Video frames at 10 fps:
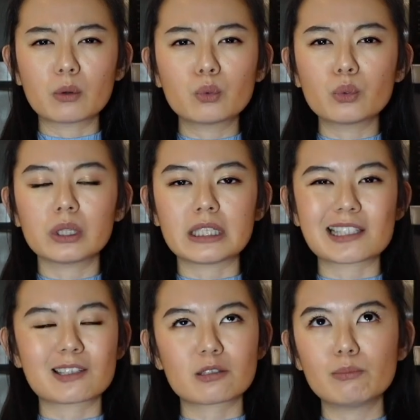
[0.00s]
it really
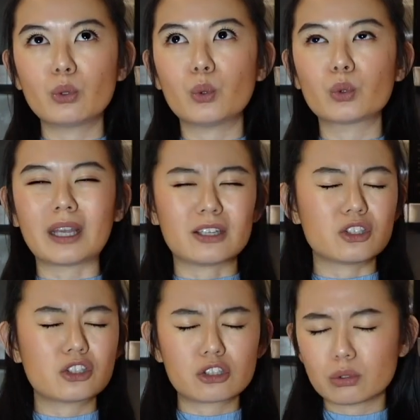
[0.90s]
smooth
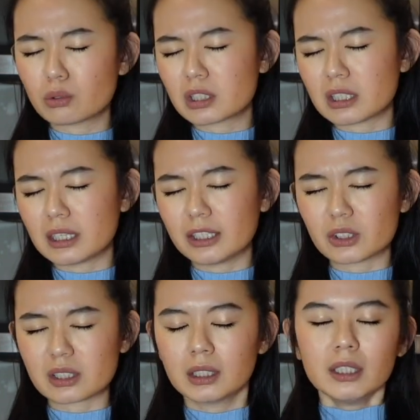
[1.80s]
and juicy. It
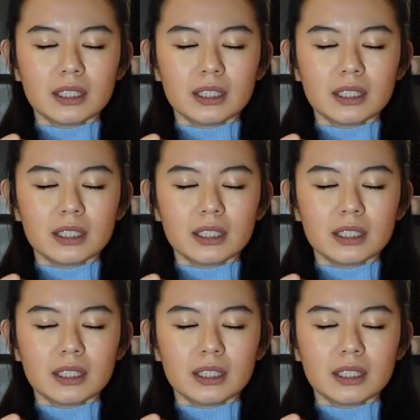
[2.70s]
just...